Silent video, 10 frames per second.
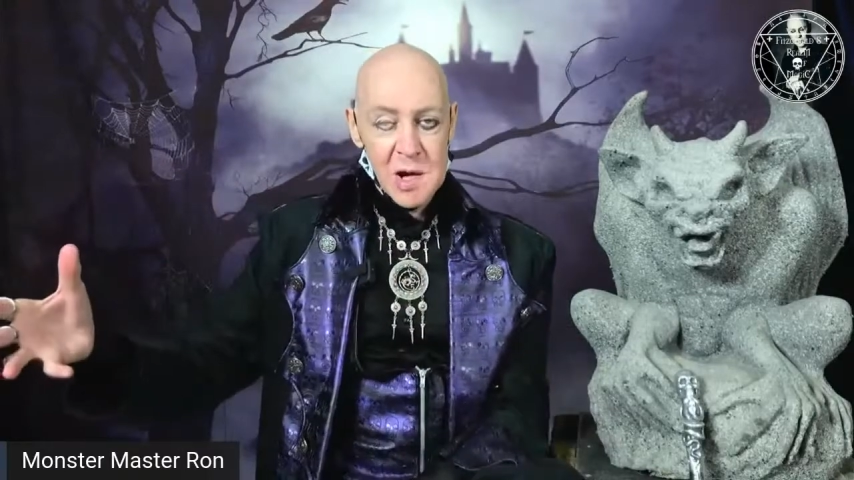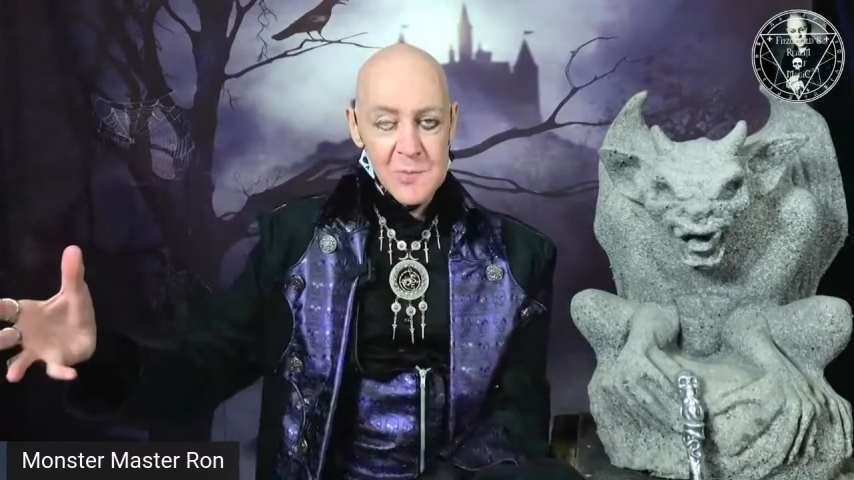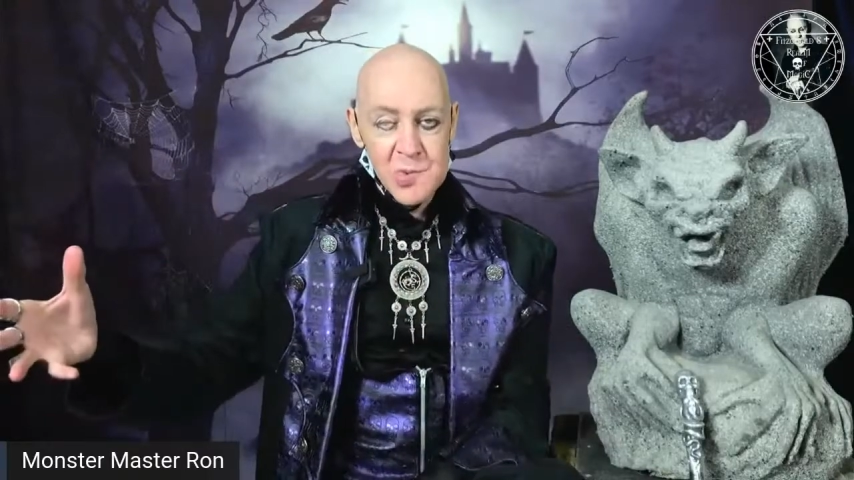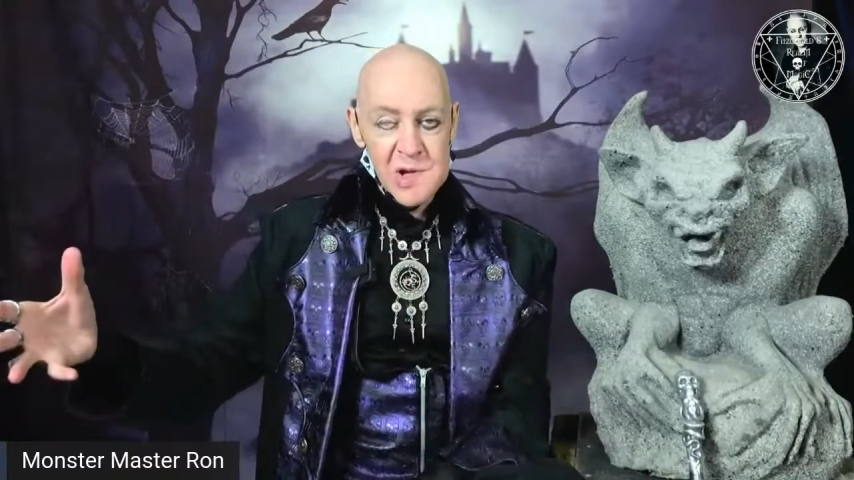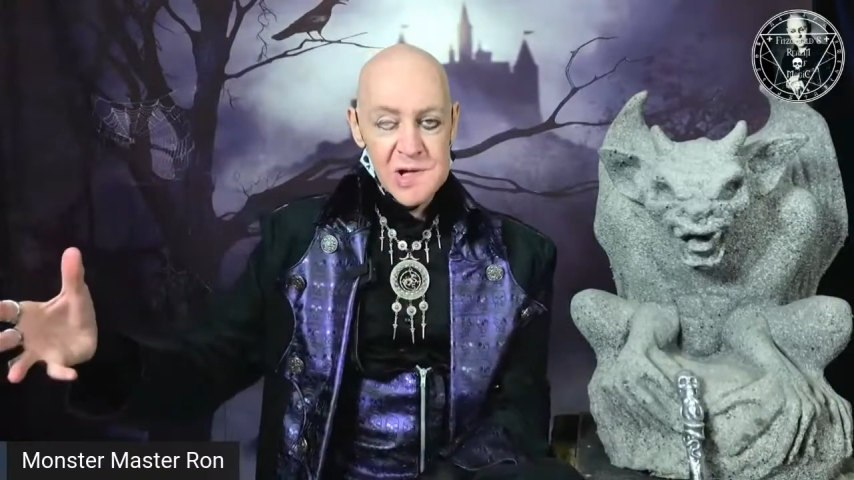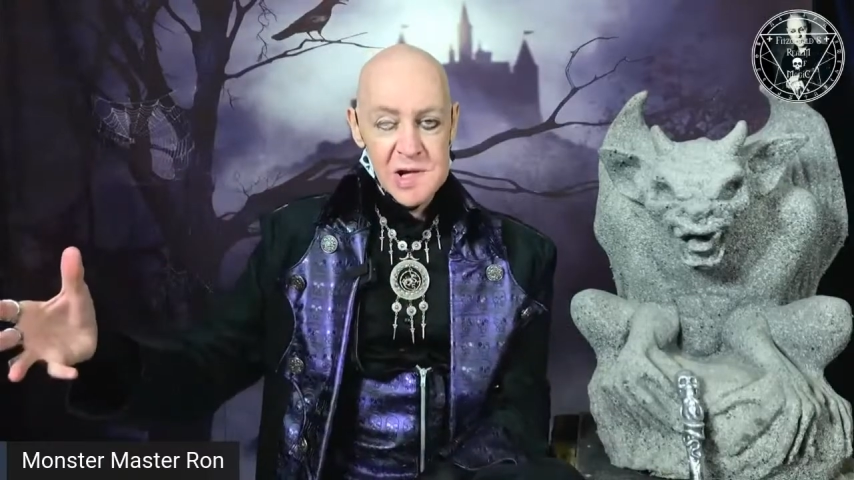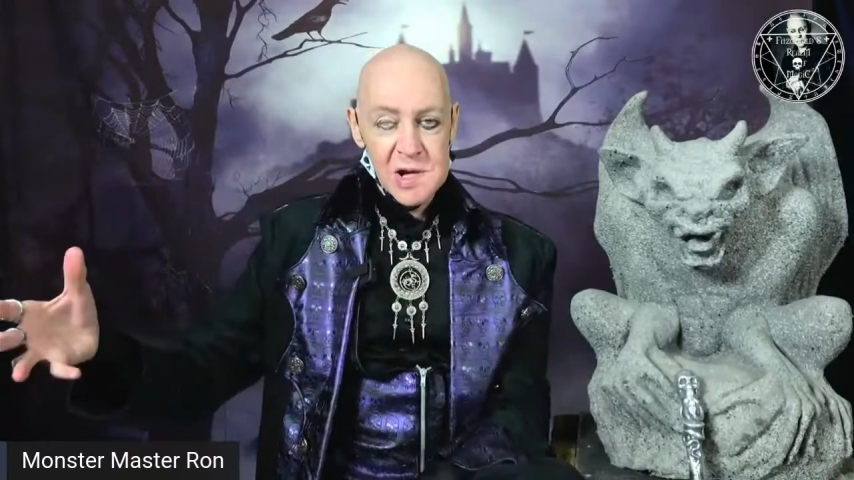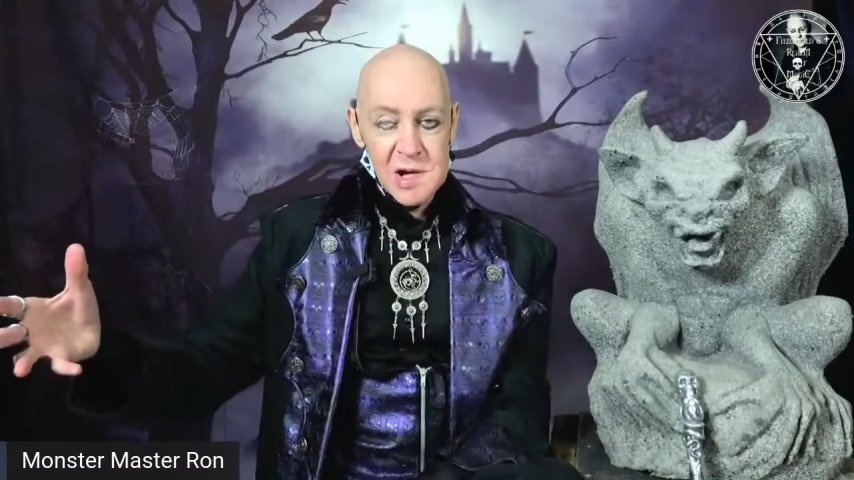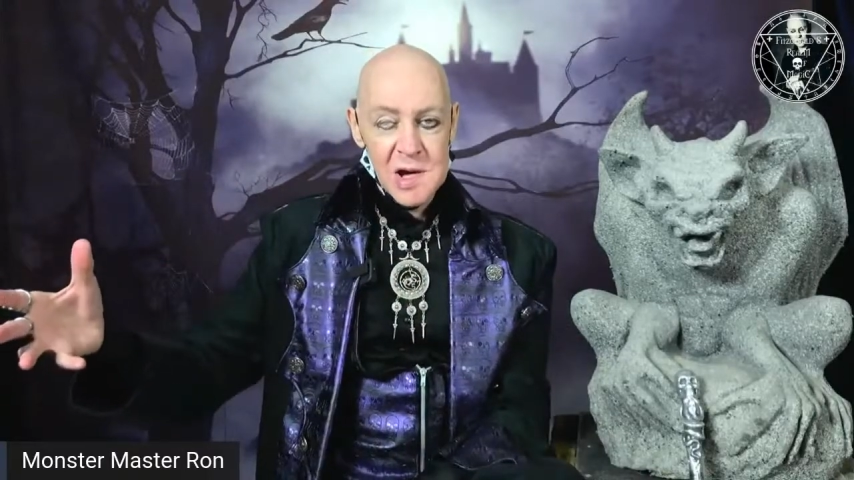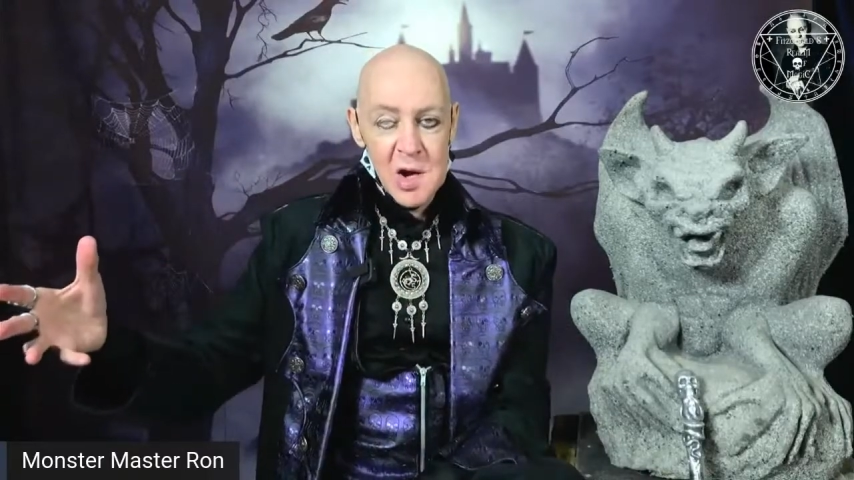bring
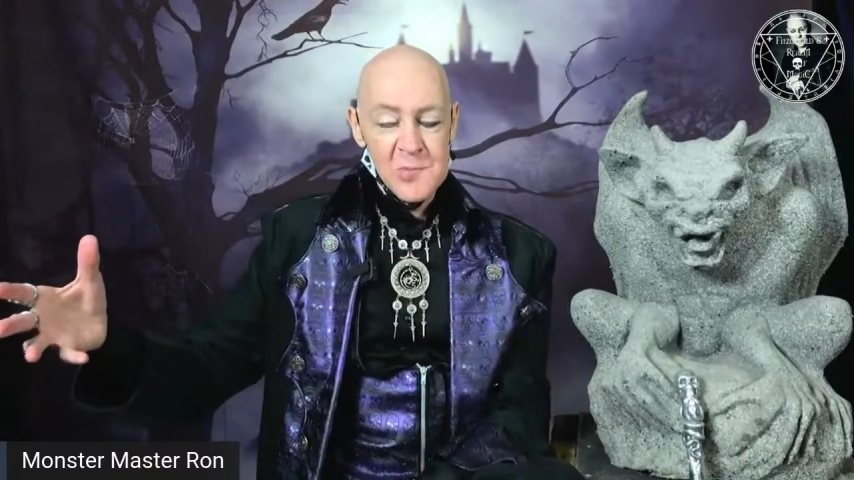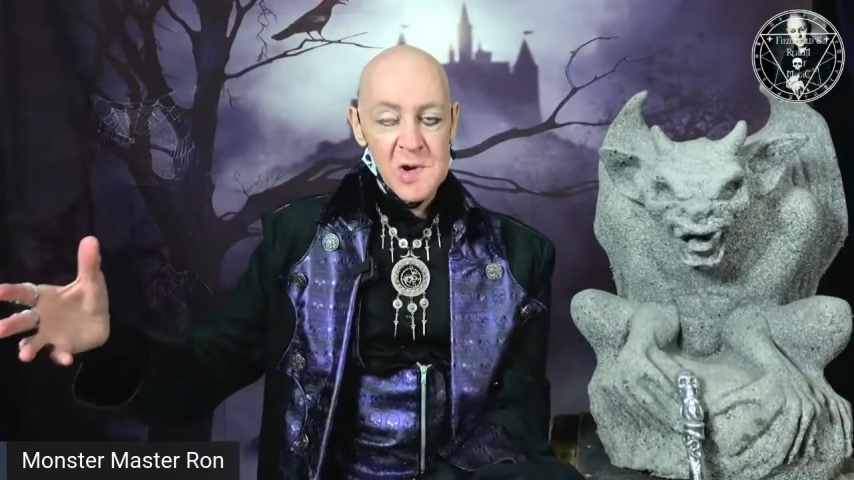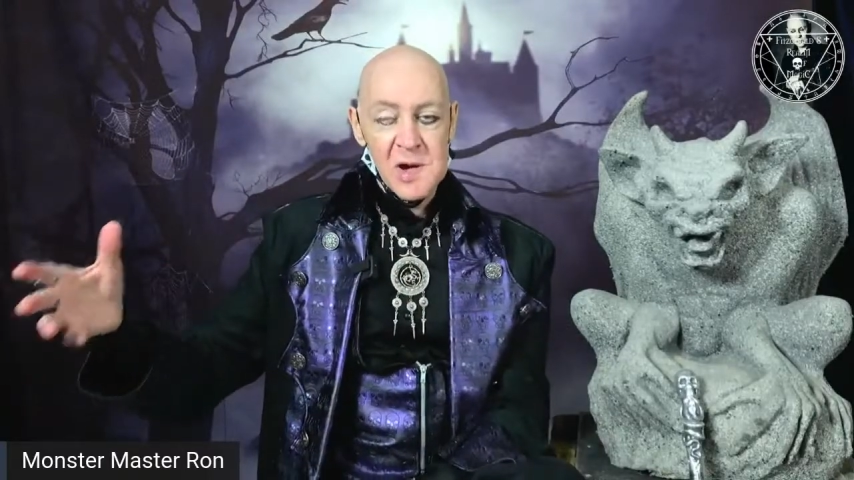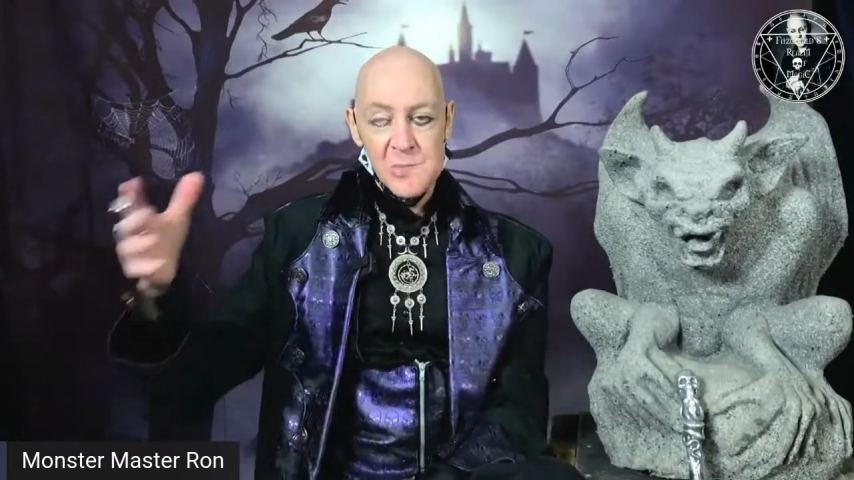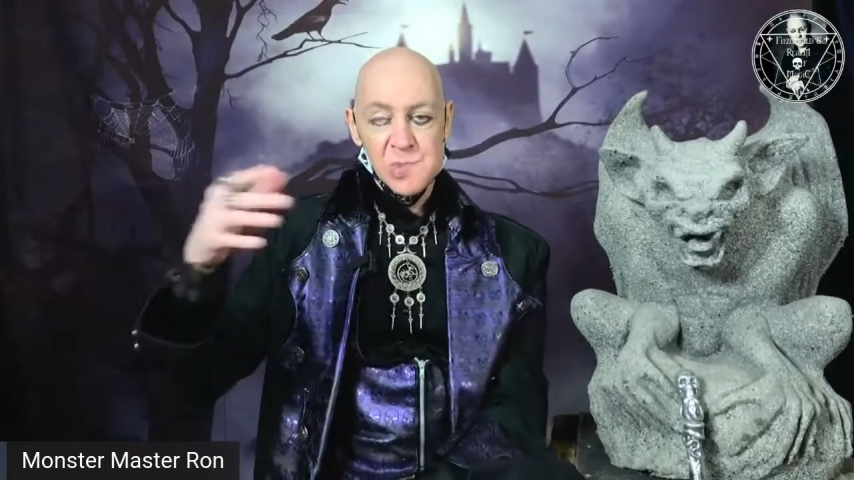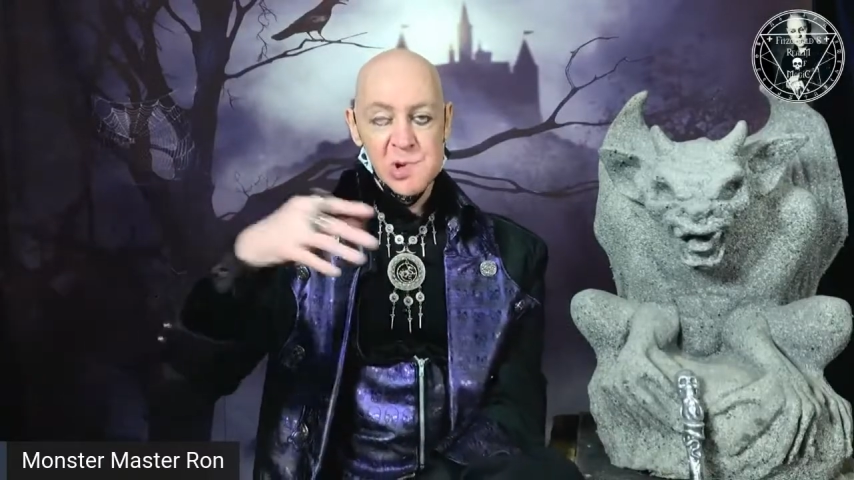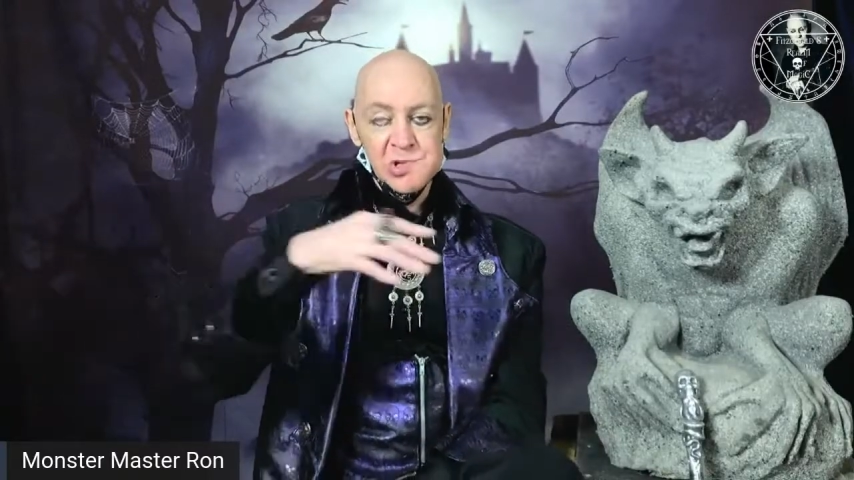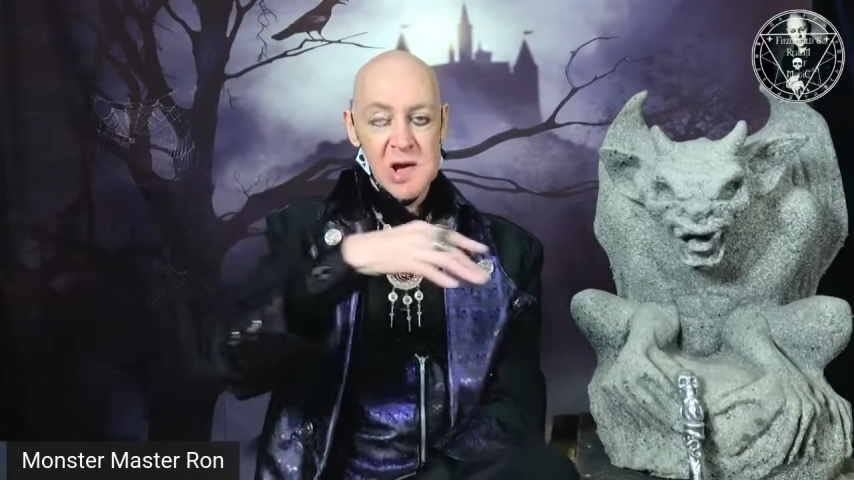Alpha and Bliss